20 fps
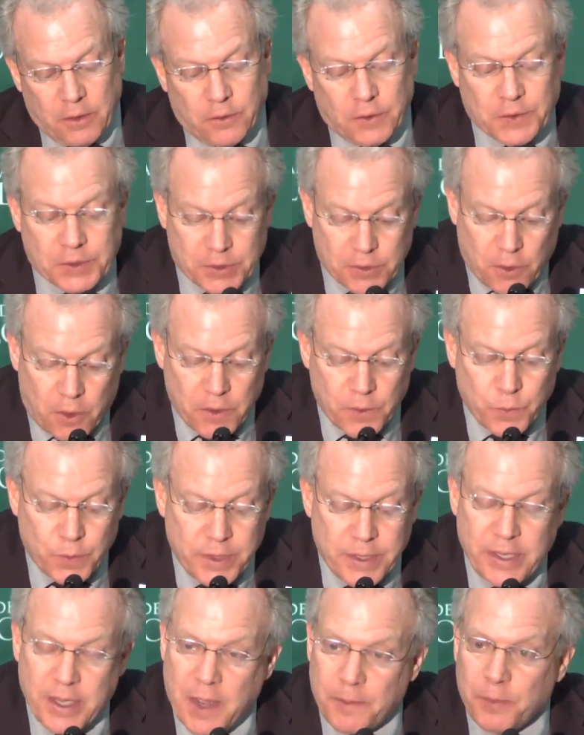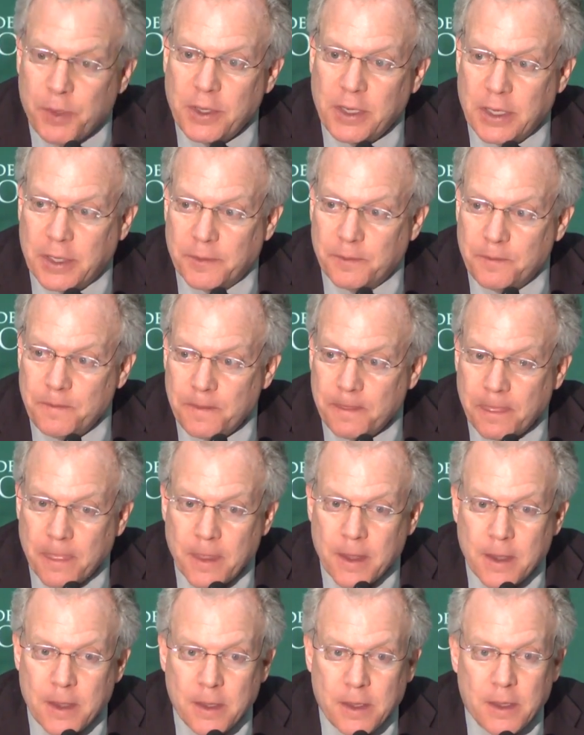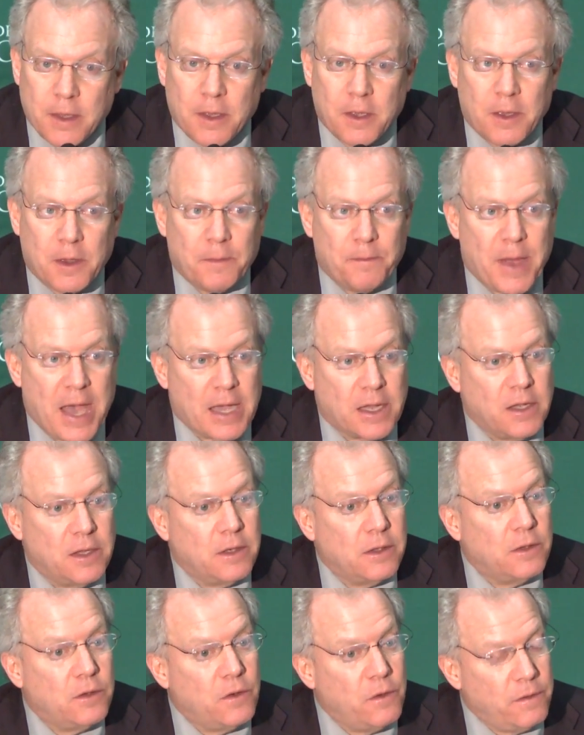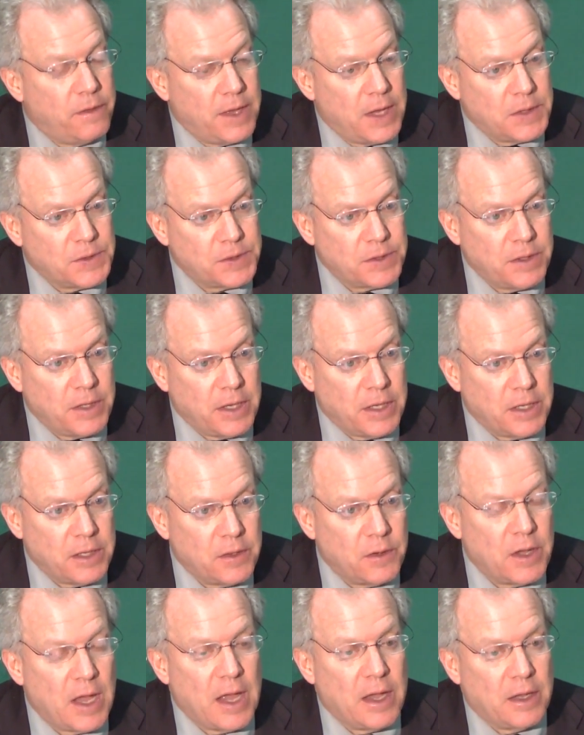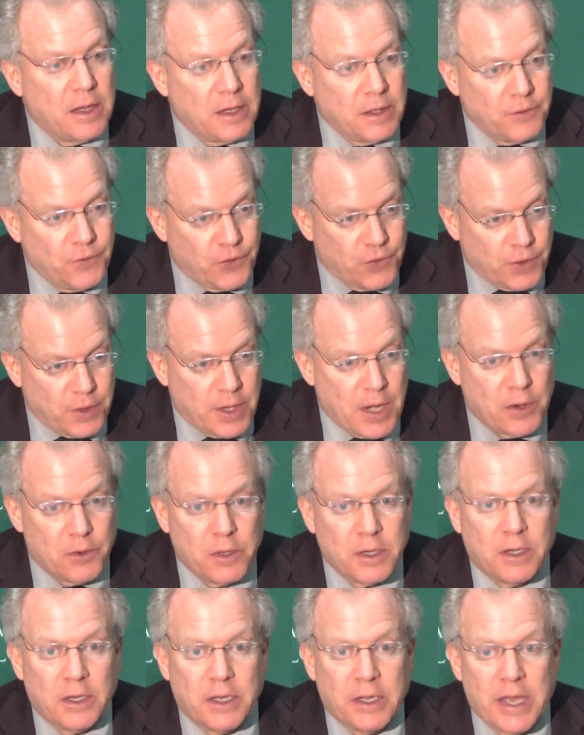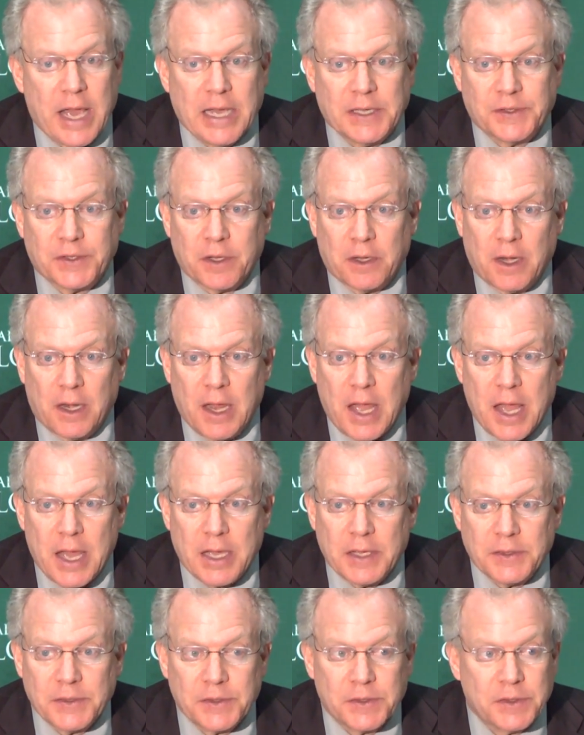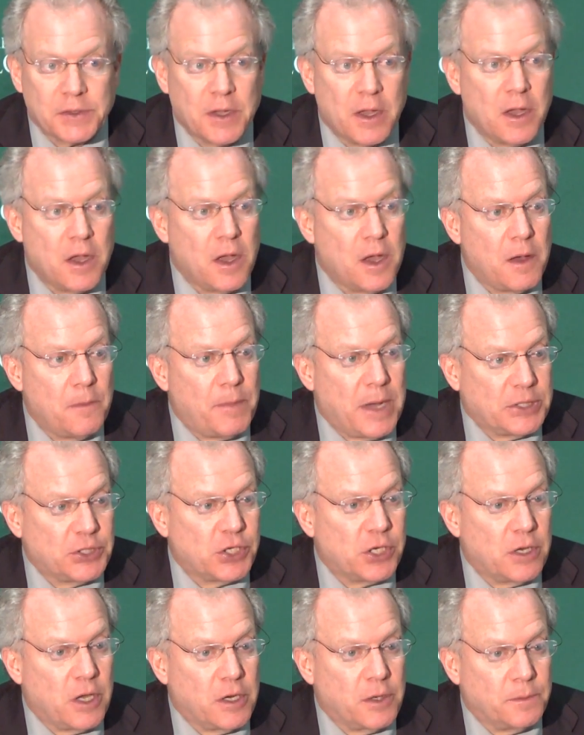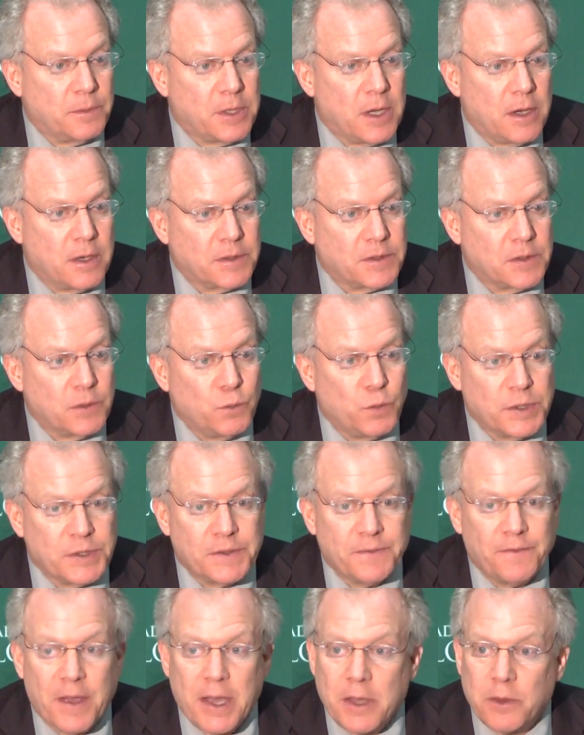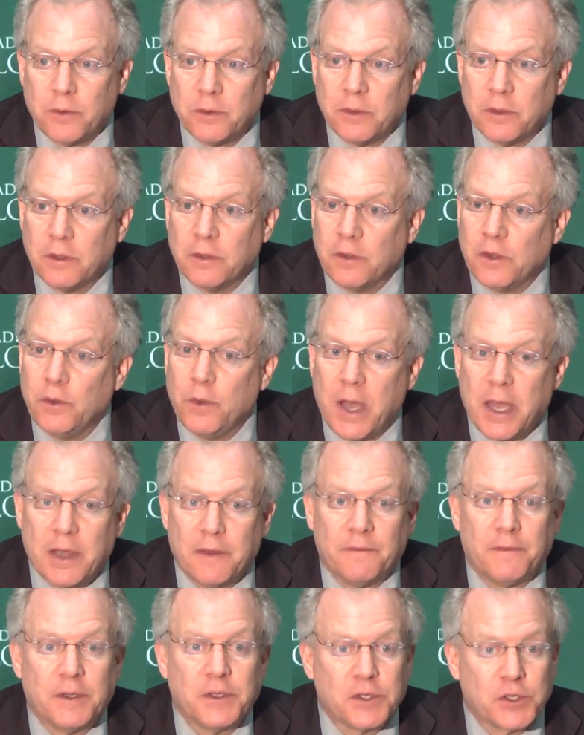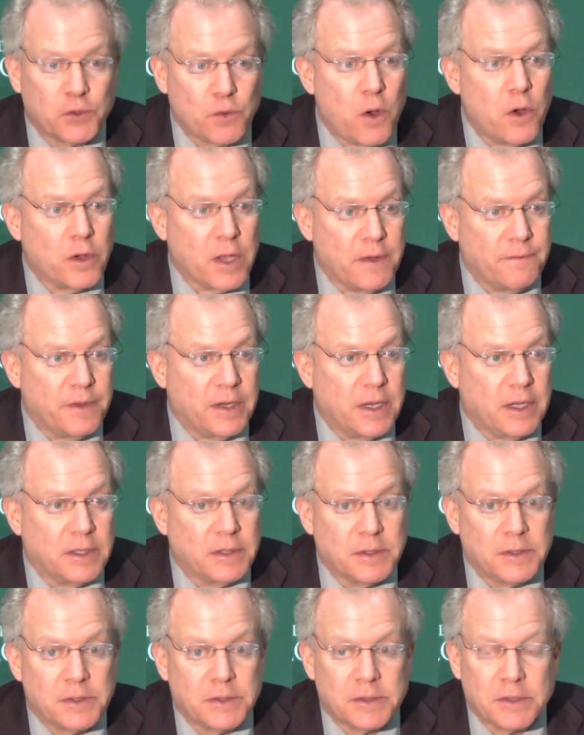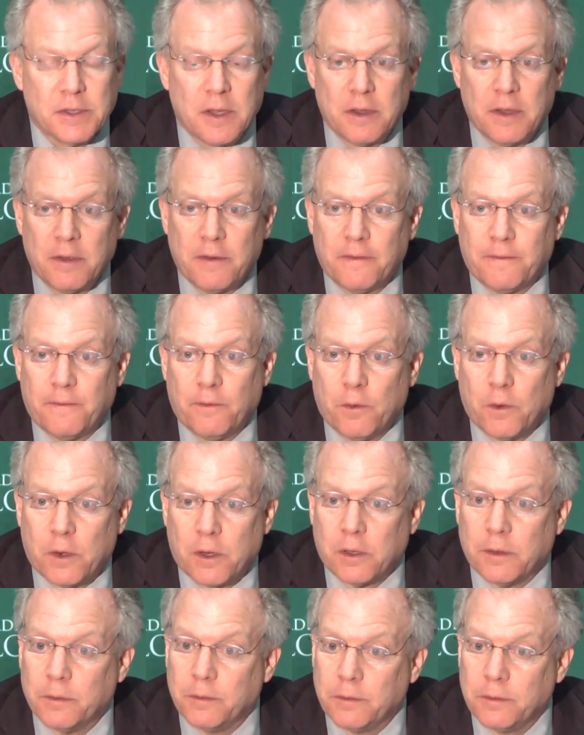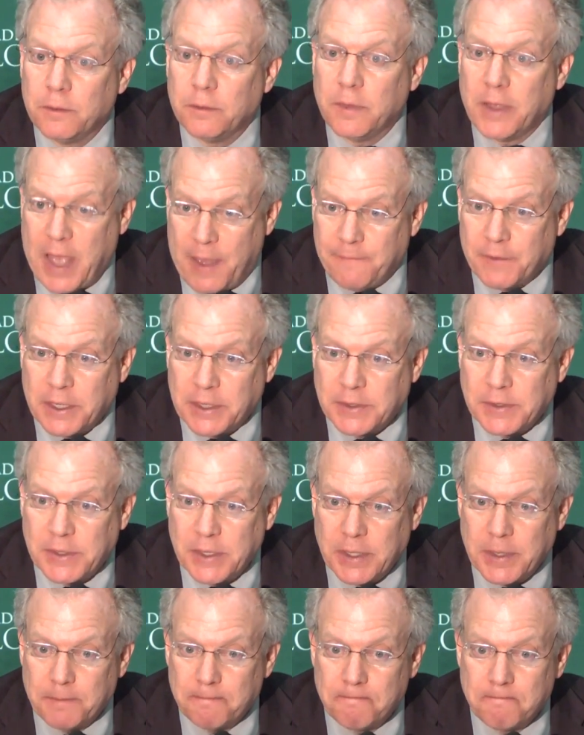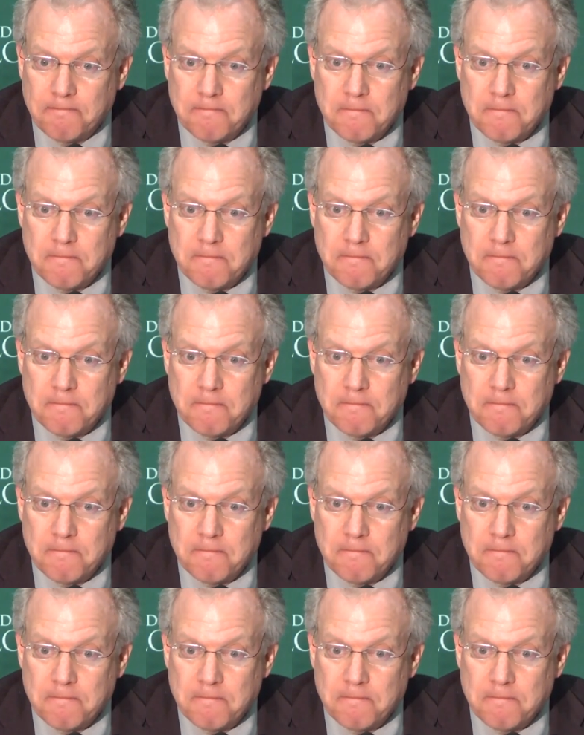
To start with the upper limb, back in 2008, generically as a class, botulinum toxin was found to have strong evidence for efficacy.